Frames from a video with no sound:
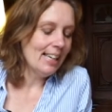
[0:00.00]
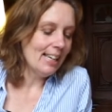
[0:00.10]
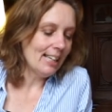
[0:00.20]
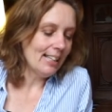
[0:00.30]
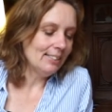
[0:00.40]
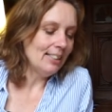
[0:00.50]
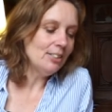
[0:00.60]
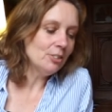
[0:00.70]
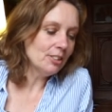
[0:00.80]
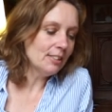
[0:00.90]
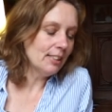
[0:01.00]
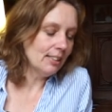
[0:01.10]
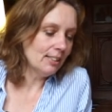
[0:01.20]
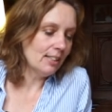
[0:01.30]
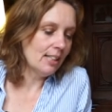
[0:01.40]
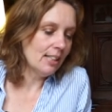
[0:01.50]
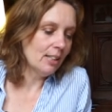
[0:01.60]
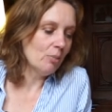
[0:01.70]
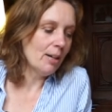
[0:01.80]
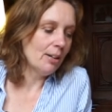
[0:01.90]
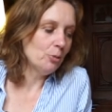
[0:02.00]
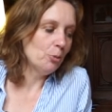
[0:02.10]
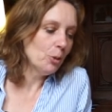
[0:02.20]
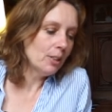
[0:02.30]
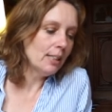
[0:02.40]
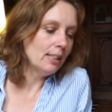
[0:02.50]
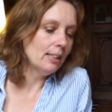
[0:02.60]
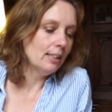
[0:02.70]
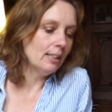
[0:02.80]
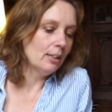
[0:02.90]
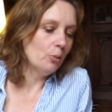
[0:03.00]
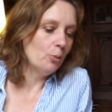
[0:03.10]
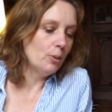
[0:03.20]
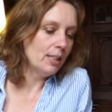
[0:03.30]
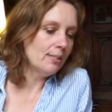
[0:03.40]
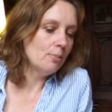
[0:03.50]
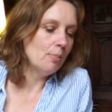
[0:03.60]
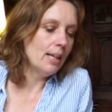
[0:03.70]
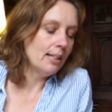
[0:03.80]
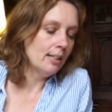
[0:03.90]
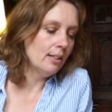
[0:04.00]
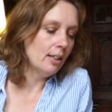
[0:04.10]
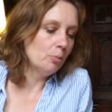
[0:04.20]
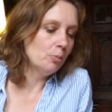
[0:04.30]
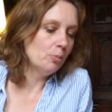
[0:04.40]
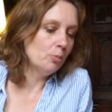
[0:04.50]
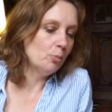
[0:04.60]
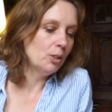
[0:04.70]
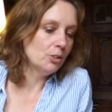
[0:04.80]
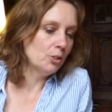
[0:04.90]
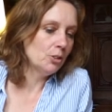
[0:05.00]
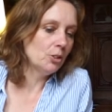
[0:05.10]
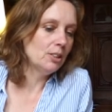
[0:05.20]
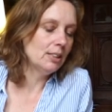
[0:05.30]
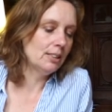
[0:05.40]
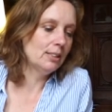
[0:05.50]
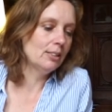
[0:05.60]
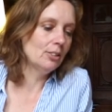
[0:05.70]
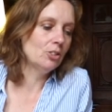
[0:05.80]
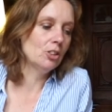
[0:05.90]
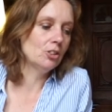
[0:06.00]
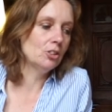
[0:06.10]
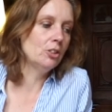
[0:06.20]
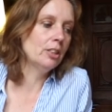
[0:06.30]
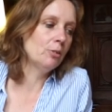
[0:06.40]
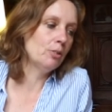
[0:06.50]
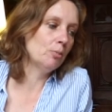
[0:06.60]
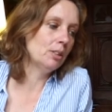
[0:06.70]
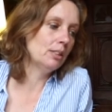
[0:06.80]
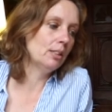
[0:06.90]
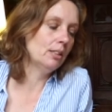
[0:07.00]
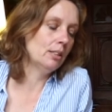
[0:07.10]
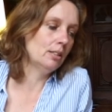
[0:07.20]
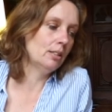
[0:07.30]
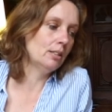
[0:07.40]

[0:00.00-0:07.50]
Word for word: And the interesting thing about working with Media Lab was also that it's not just you give them an uh,